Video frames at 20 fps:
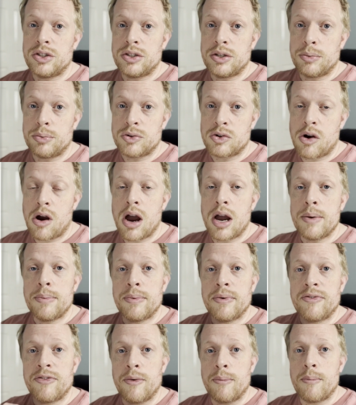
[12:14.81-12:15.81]

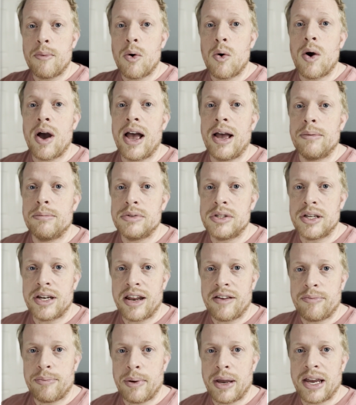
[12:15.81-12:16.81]
subscribe for more Amazon
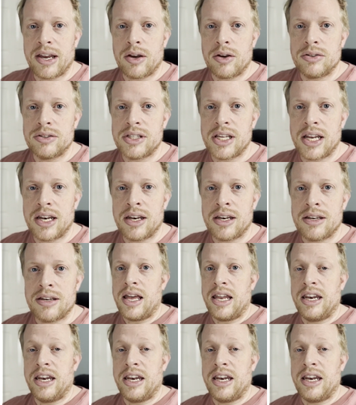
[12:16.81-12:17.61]
FBA content.